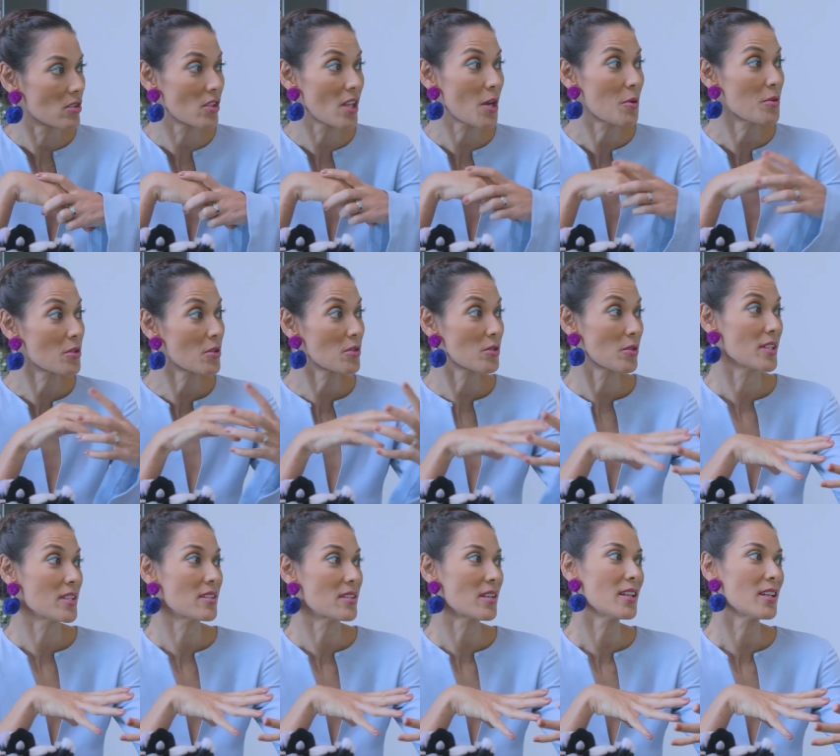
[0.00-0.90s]
So that was also
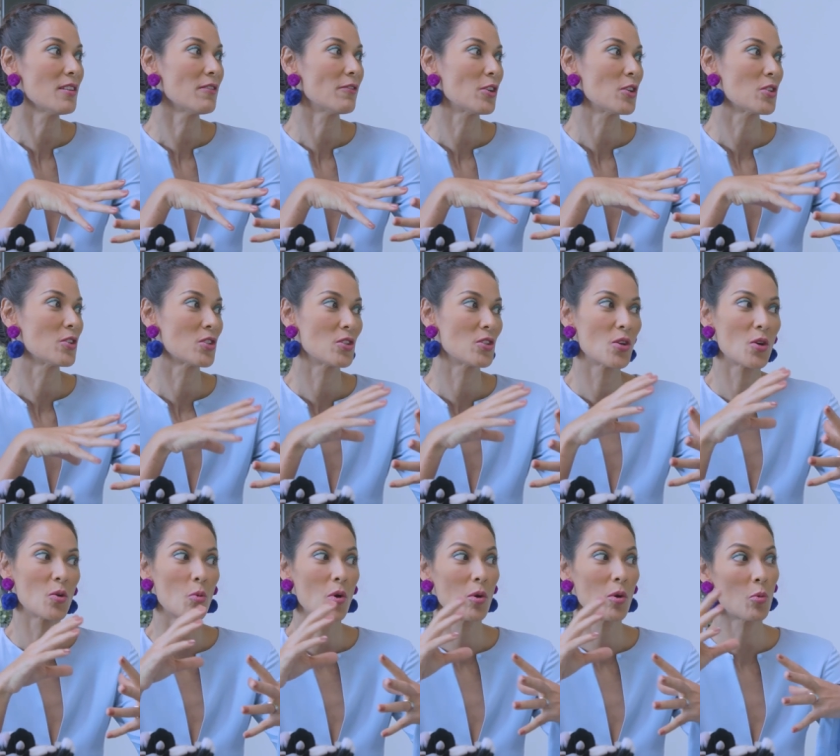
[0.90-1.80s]
a study for you to
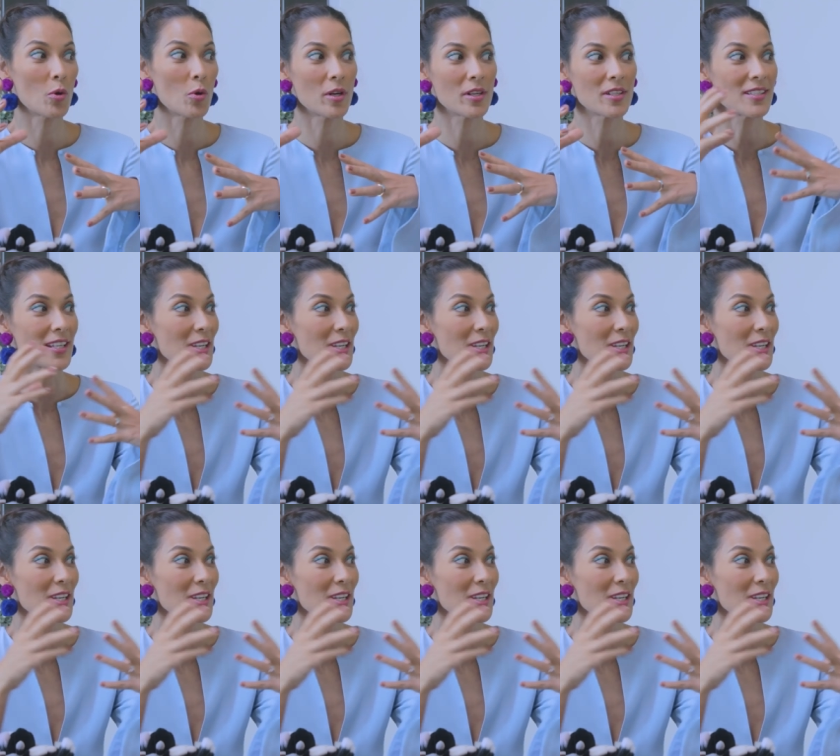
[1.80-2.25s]
know what works